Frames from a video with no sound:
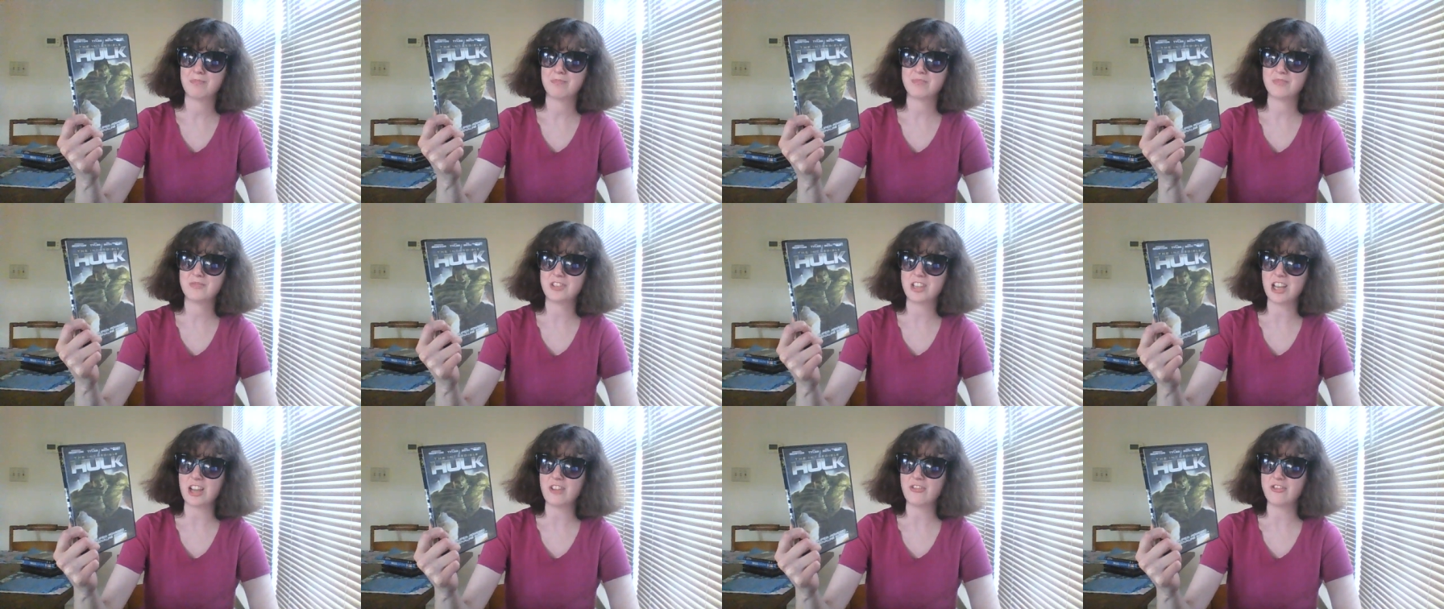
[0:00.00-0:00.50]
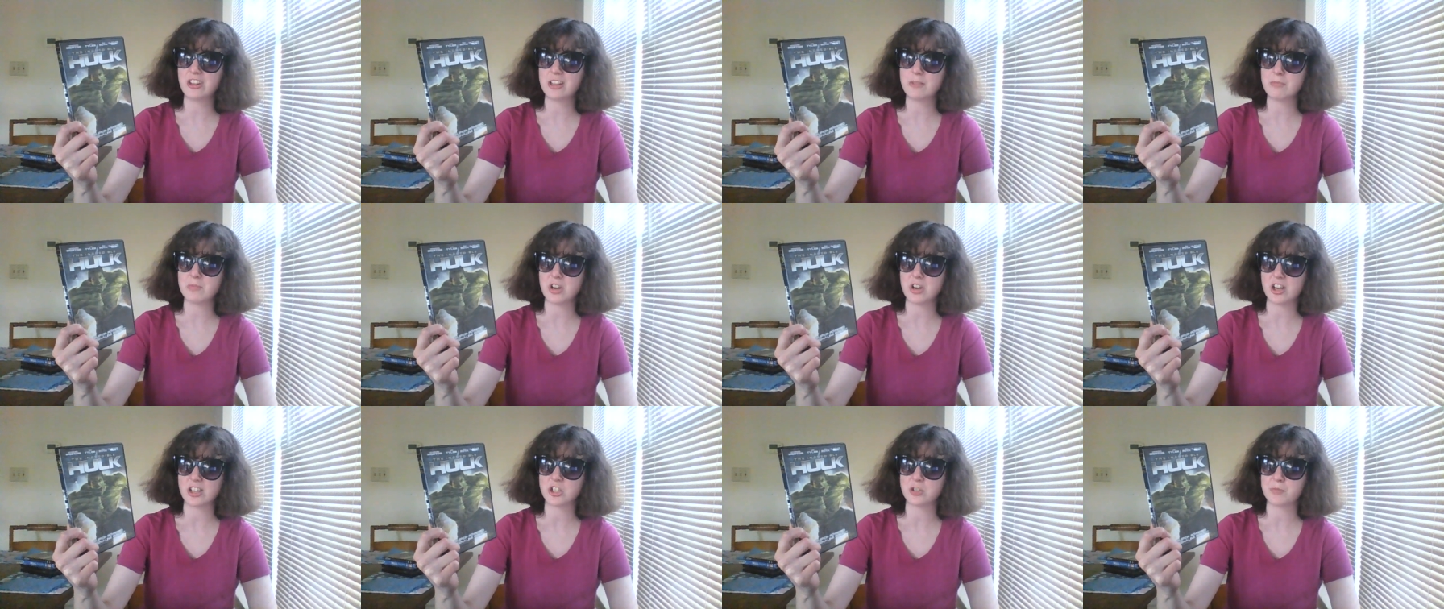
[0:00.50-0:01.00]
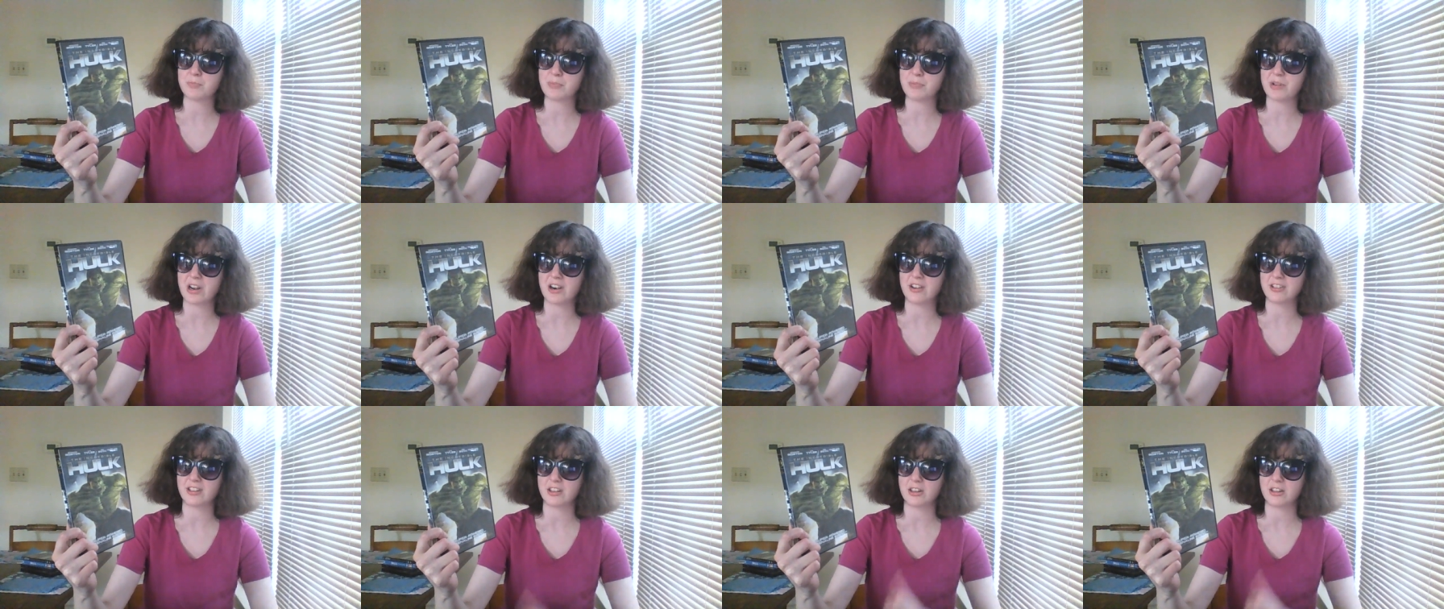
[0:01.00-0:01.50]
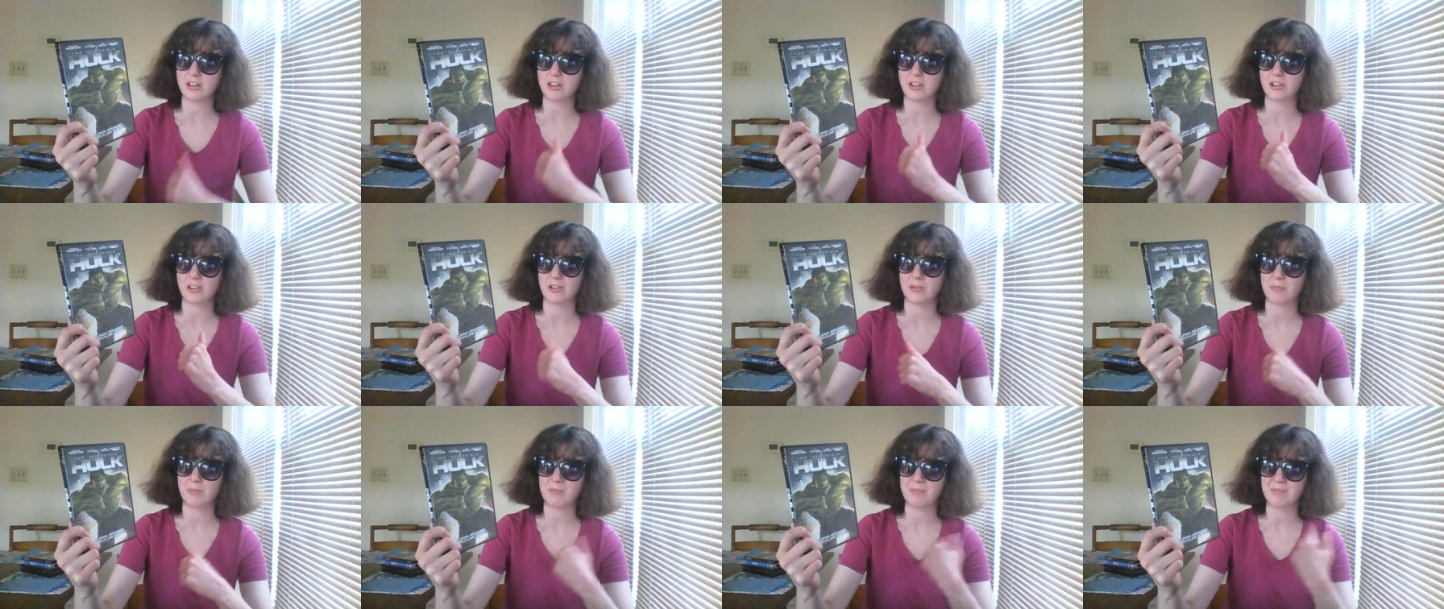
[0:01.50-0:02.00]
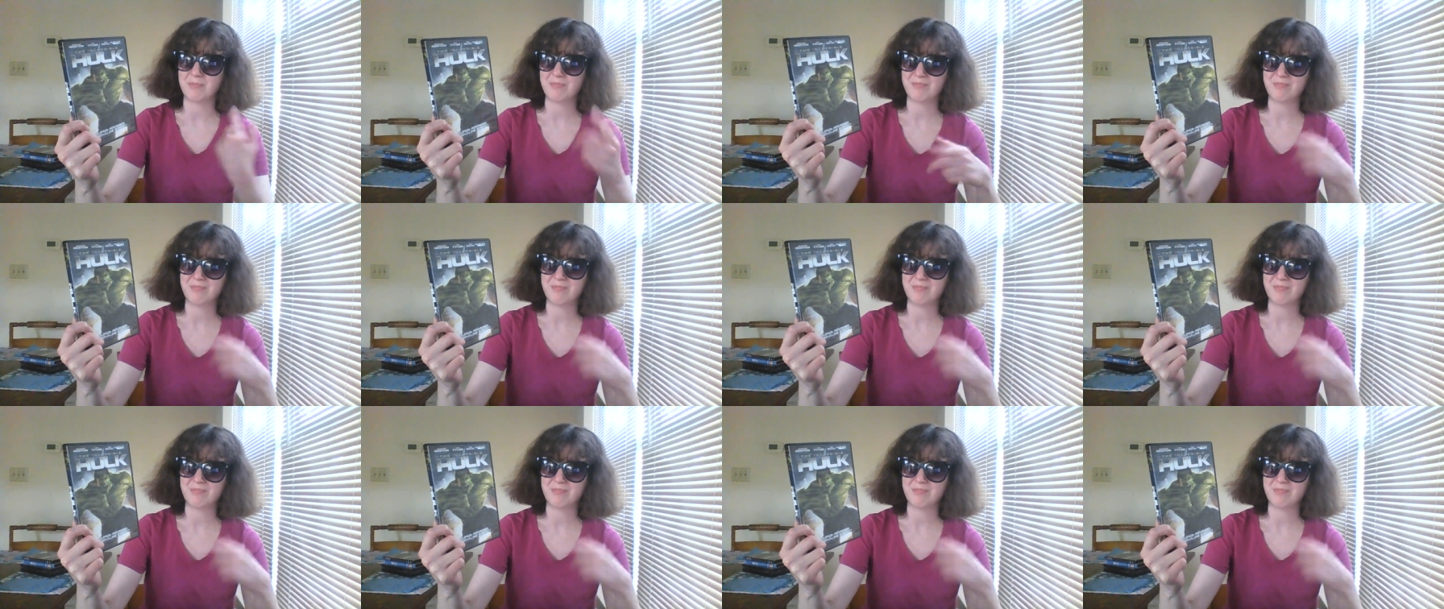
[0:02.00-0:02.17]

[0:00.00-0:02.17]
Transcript: Definitely much better than the